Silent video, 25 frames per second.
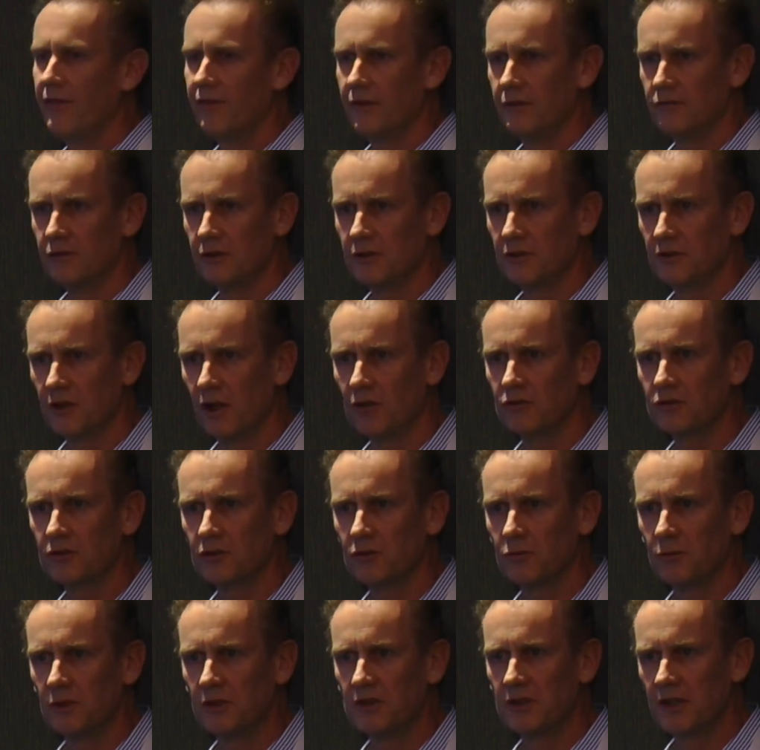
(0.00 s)
the results
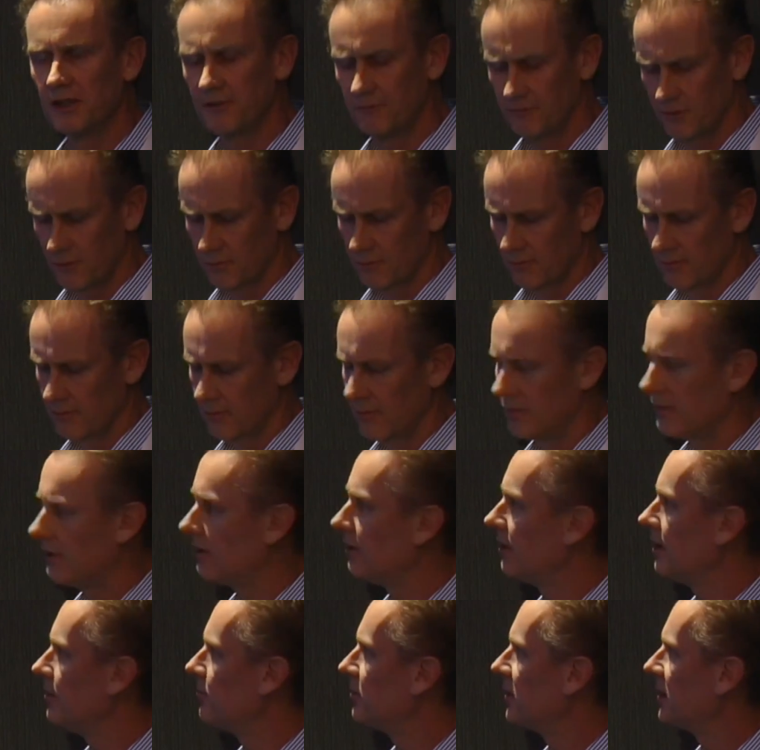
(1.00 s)
that we see from
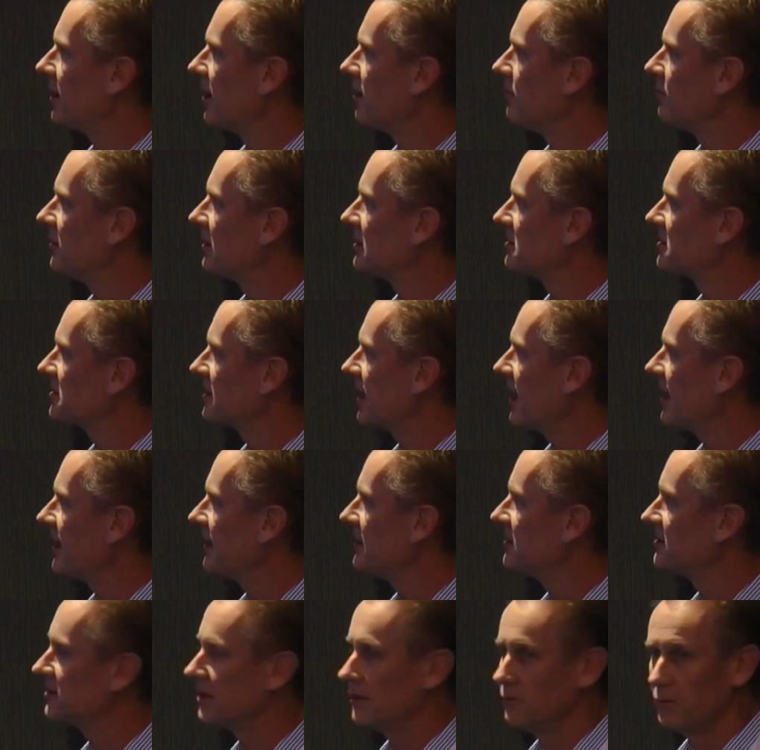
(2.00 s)
lipidomic
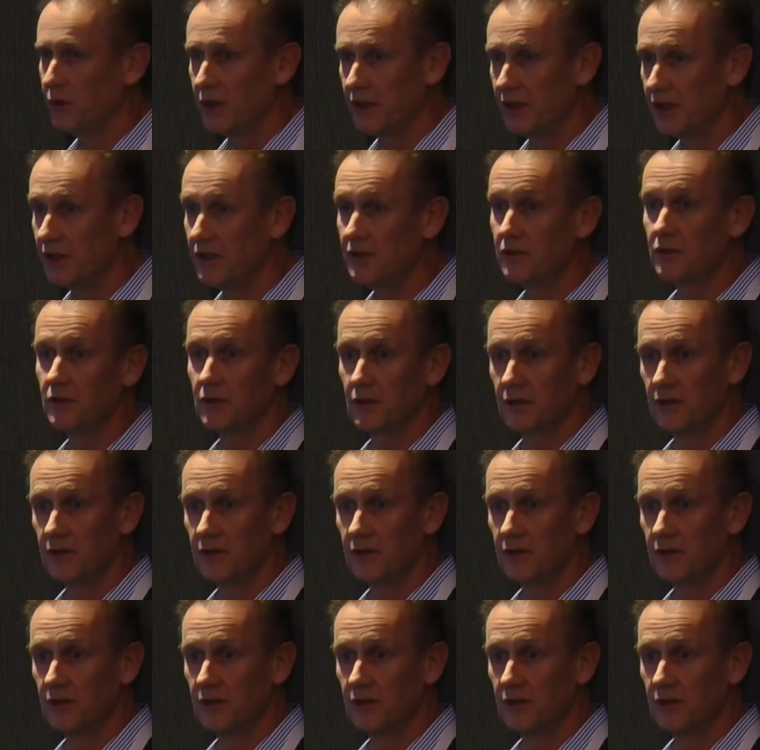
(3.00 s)
studies, then we need to